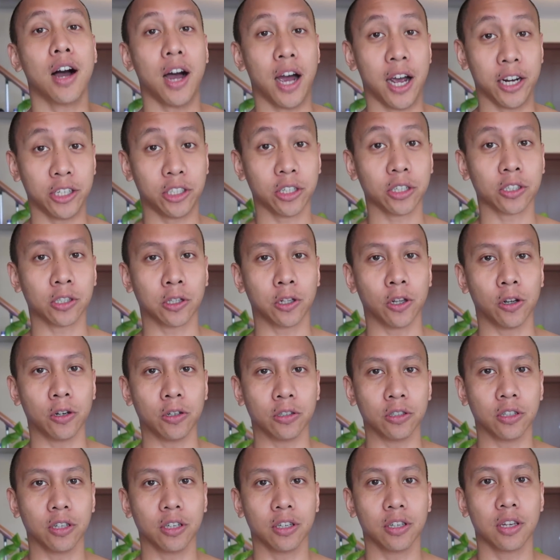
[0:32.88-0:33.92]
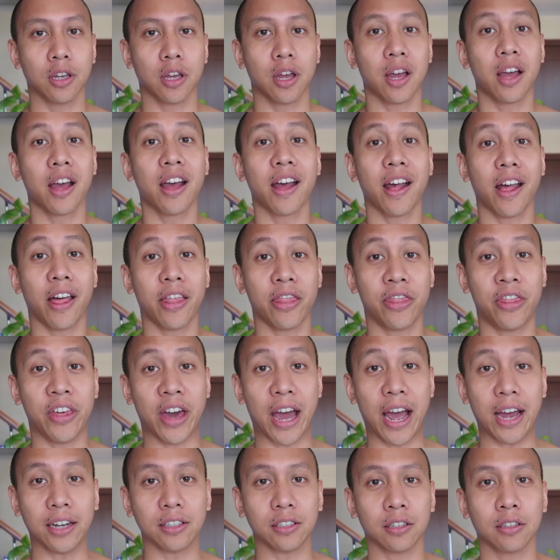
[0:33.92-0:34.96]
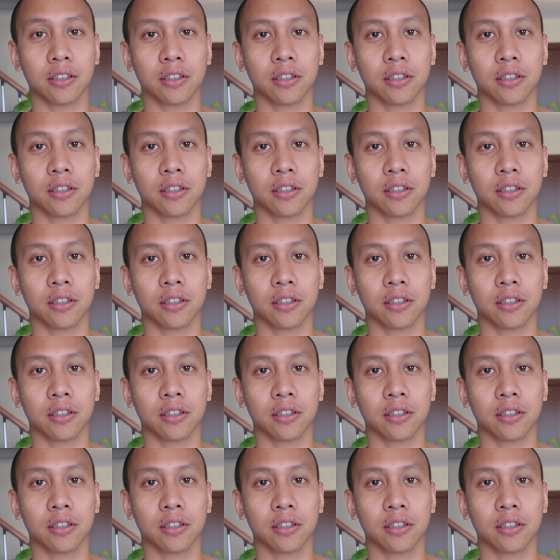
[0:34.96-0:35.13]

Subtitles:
I just learned that